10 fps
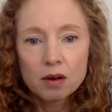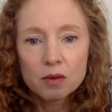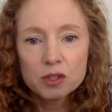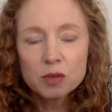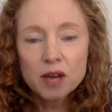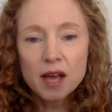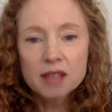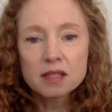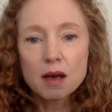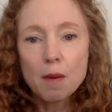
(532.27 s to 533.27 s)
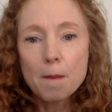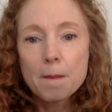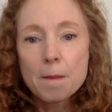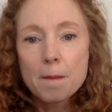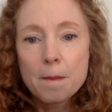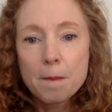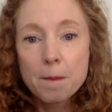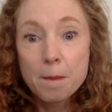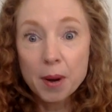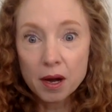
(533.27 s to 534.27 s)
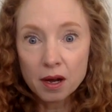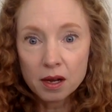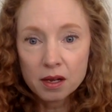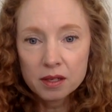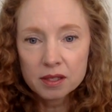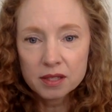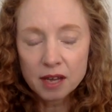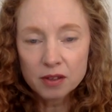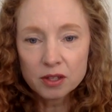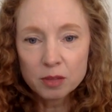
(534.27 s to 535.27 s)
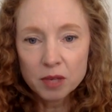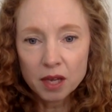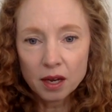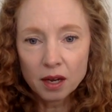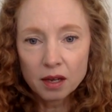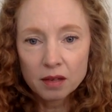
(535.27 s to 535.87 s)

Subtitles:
Which one has the B sound at the beginning?